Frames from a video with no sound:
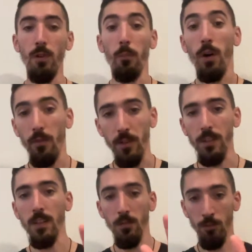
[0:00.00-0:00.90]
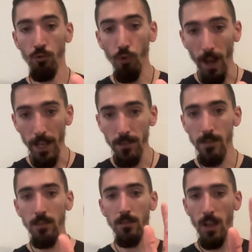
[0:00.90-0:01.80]
well, perfect.
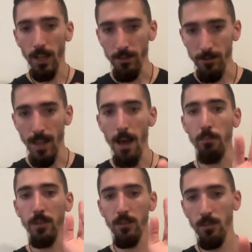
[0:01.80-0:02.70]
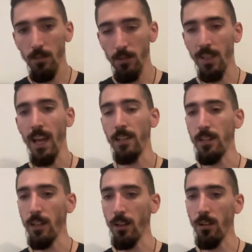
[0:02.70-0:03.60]
Great, except the
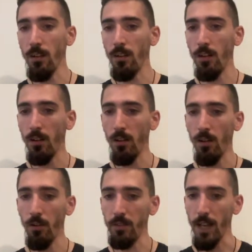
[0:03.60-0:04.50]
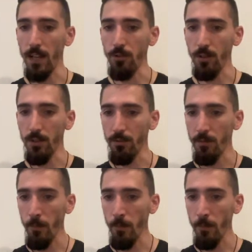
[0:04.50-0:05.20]
ending of the adjective.